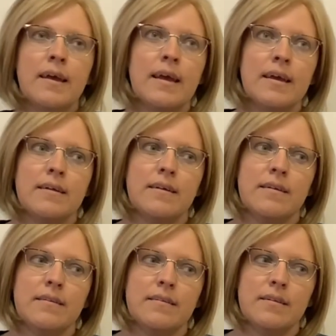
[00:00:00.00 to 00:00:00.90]

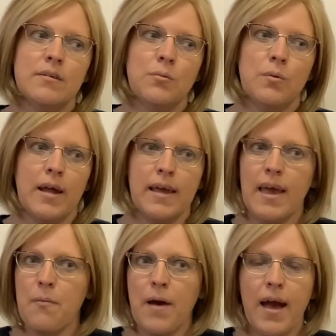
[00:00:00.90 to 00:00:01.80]
And when I
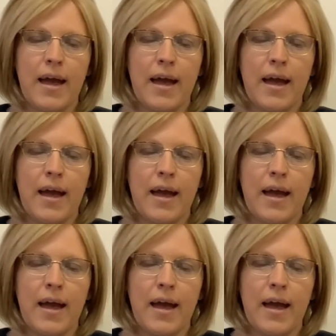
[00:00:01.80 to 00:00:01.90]
came back,